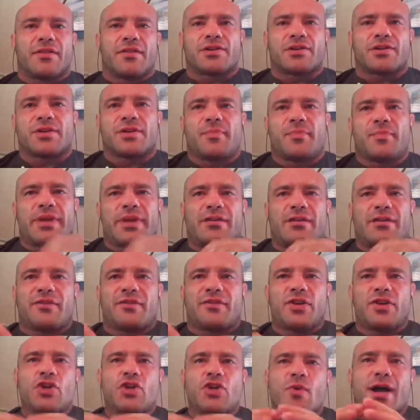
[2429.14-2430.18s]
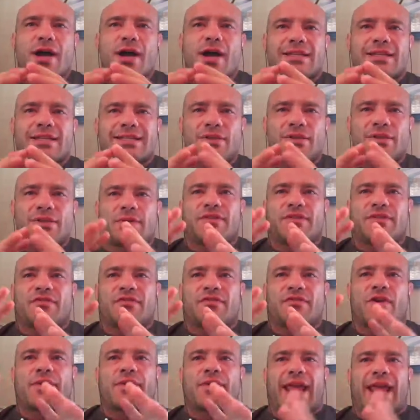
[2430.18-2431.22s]
there's a bit of nuance there at the
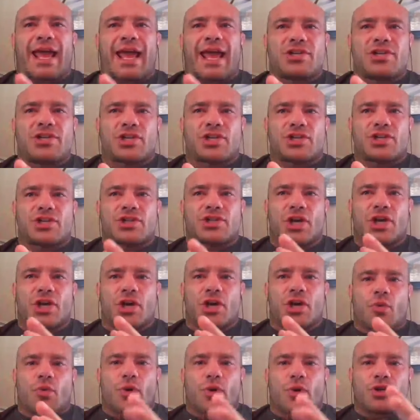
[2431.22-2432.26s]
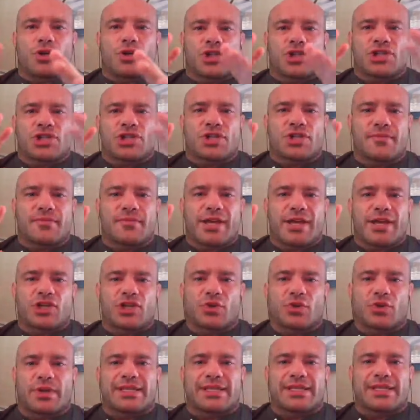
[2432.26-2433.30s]
very edges where just to make
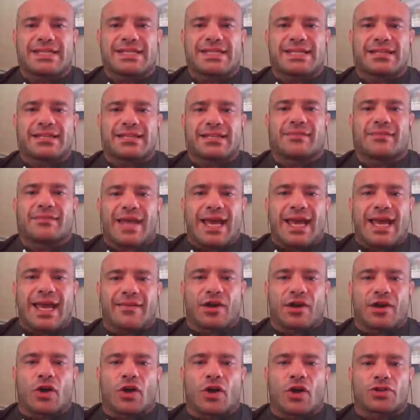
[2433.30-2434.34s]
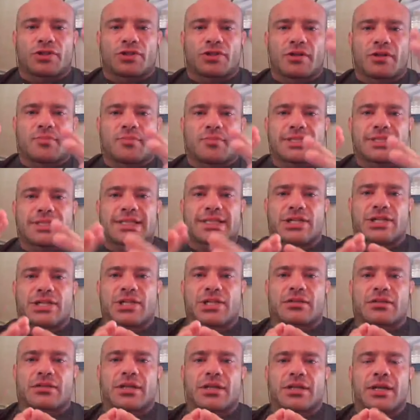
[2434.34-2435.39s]
sure we steel man the alternate
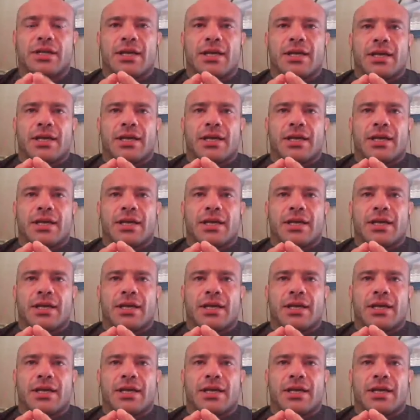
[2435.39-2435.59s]
position,